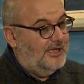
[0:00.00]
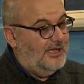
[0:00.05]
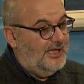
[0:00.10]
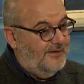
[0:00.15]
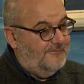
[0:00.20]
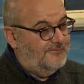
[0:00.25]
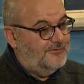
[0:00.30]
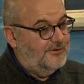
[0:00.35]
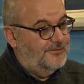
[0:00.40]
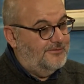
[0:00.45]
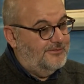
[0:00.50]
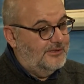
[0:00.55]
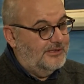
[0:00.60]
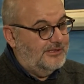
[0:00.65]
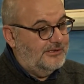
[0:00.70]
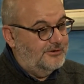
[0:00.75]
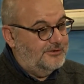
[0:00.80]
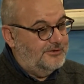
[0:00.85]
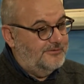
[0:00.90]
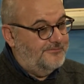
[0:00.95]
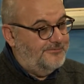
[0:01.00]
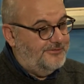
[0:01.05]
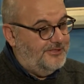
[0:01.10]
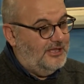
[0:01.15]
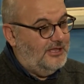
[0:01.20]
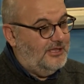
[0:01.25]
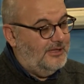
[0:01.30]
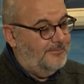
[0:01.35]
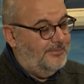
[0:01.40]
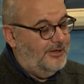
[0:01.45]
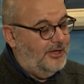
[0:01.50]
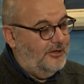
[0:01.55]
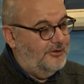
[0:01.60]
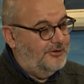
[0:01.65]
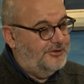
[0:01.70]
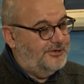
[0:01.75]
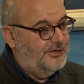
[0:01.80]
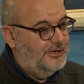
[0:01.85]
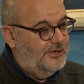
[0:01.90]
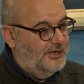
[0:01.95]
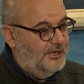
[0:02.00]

have to sort of think about